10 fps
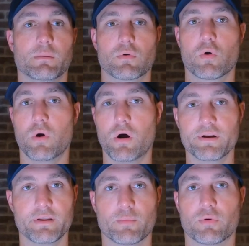
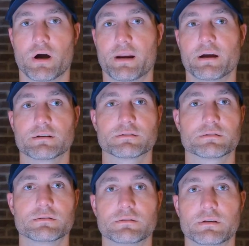Quality of the
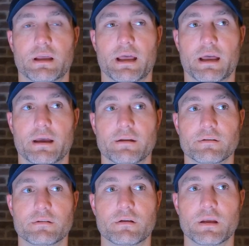products
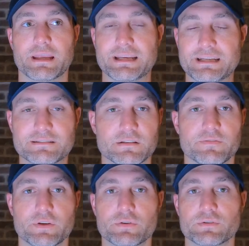and ease of
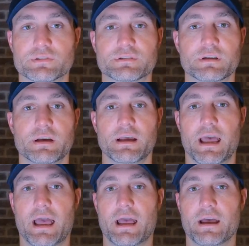use.
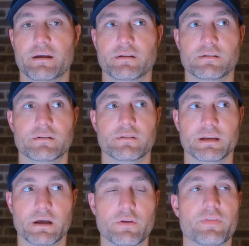And
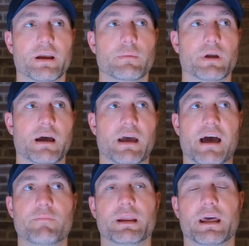the other thing I
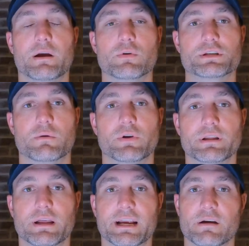have been getting, which I really
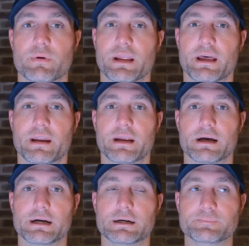like, I've been getting
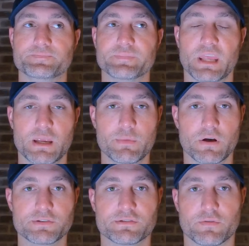
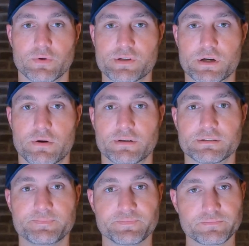emails through
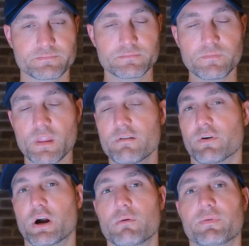Sonos
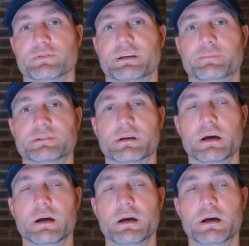for helpful tips.